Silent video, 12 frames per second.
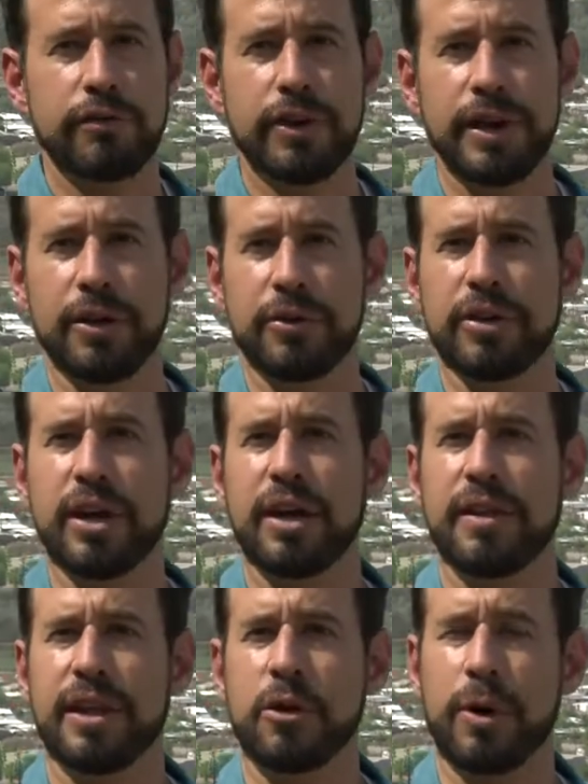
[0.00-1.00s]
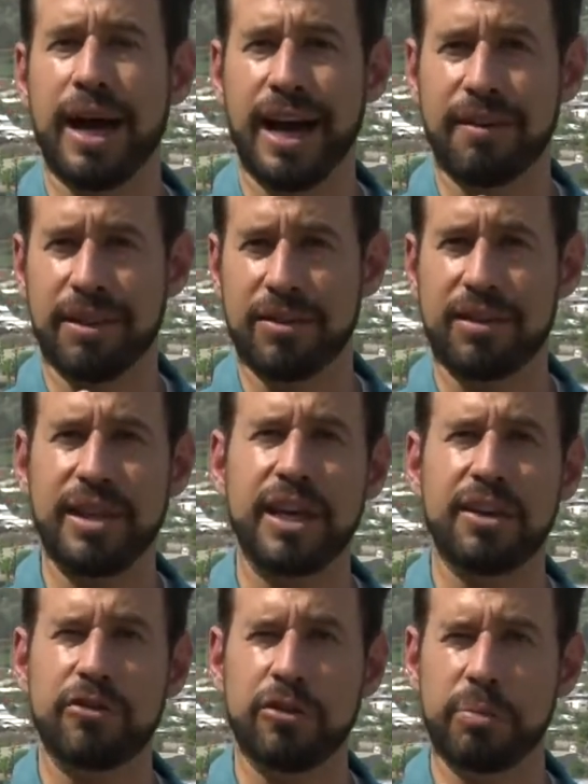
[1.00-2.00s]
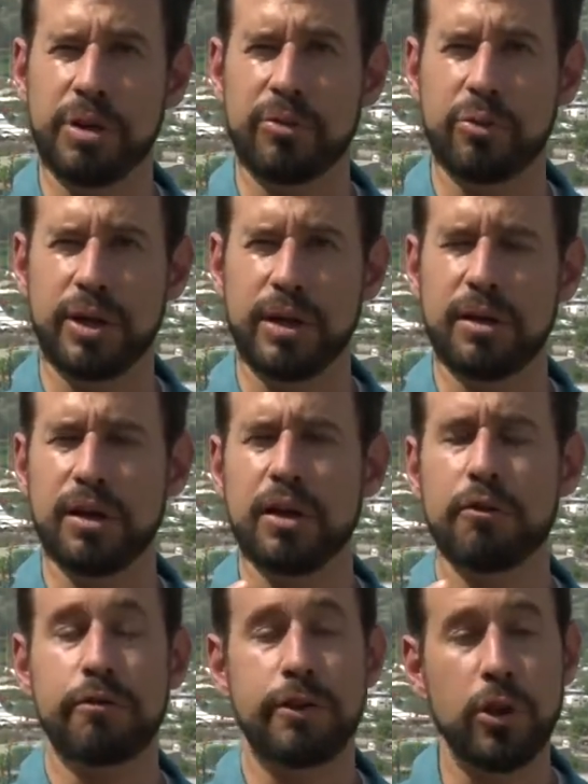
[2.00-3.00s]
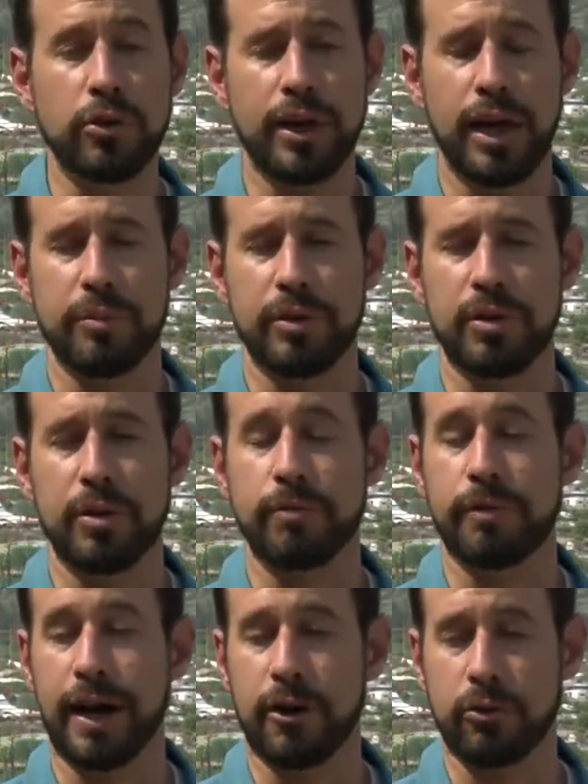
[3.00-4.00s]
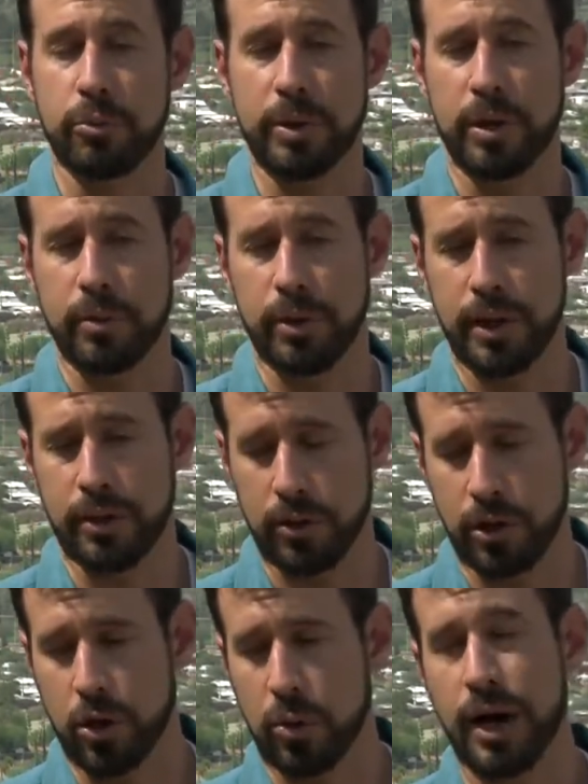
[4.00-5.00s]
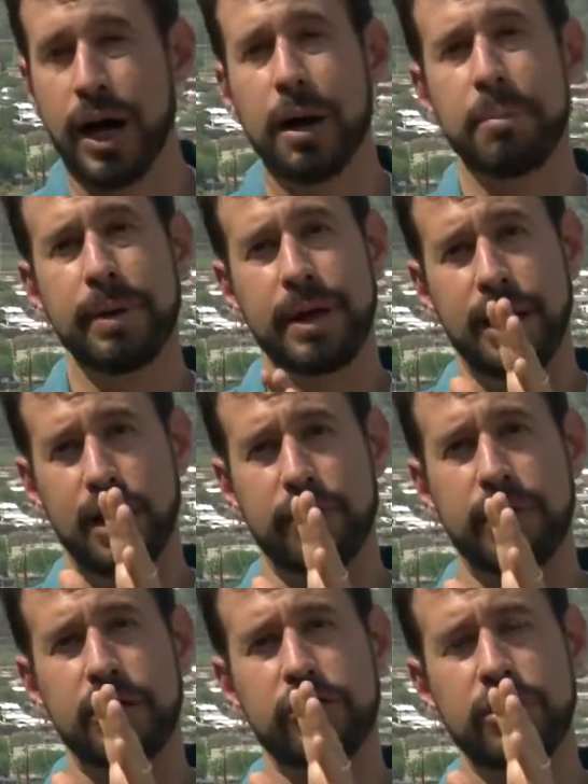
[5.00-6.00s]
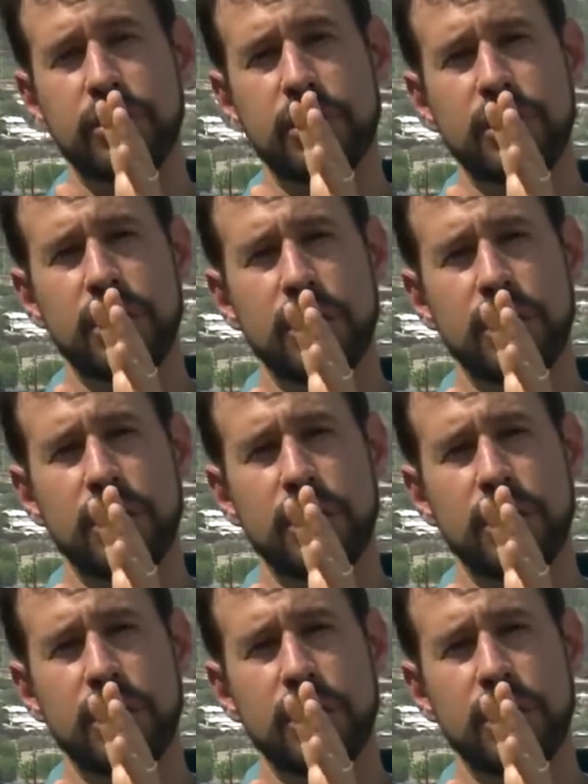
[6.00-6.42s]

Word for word: foothills, that you have these linkages between field types and the fires will be able to either go up in elevation